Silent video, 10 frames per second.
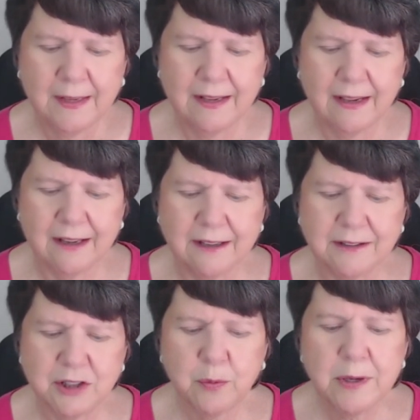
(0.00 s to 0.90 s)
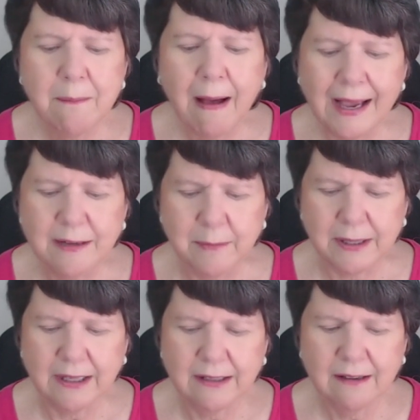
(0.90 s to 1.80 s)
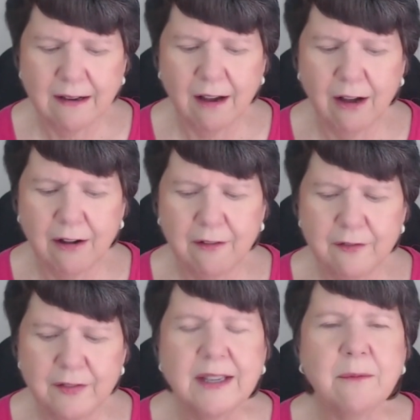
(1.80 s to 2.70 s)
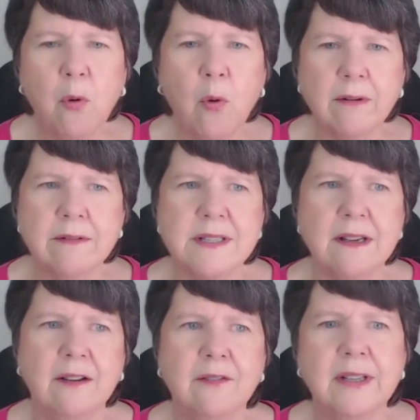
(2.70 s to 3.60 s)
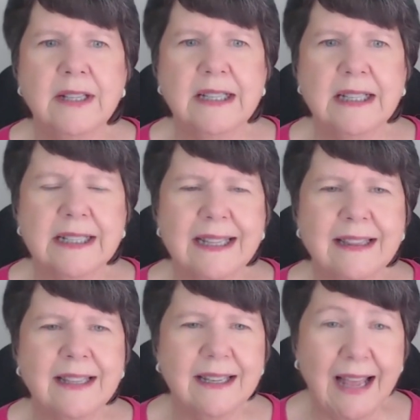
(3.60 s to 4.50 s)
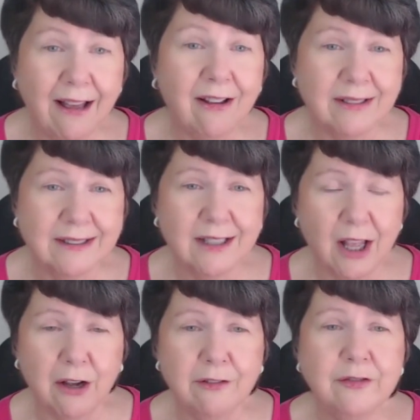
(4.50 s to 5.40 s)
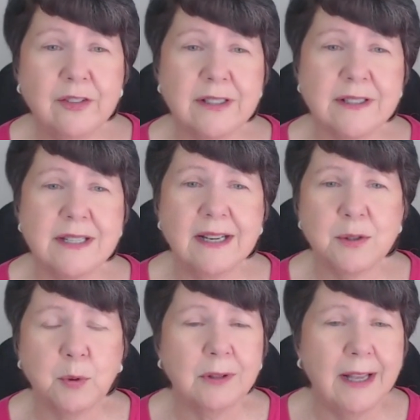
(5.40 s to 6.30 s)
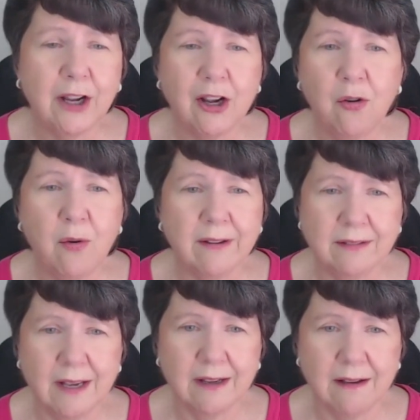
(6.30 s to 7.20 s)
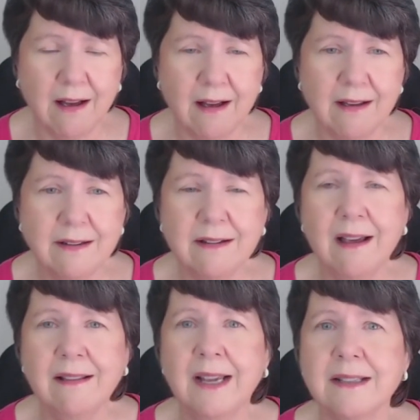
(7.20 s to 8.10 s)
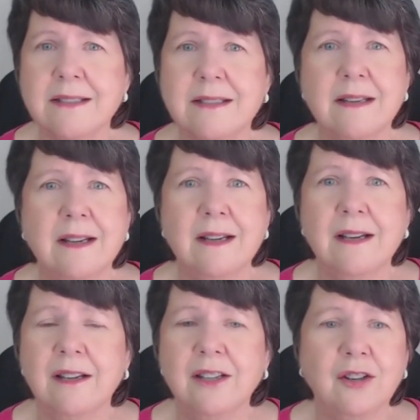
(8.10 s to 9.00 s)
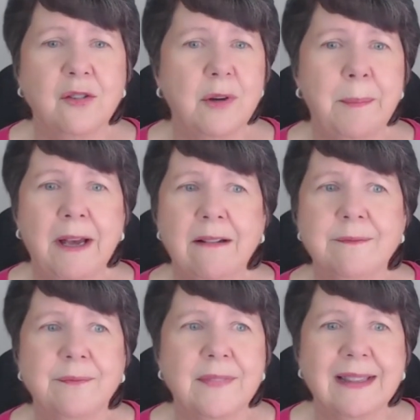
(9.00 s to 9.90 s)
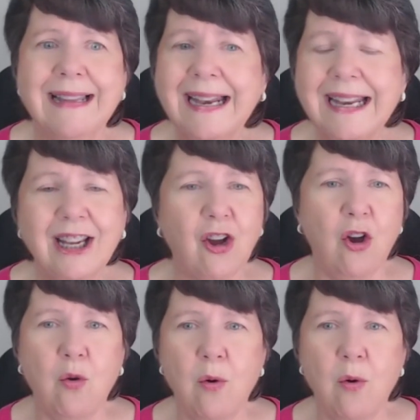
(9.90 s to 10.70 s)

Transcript: to remind me of the importance of the L in love. Stands for let go and let God. And that's, about letting go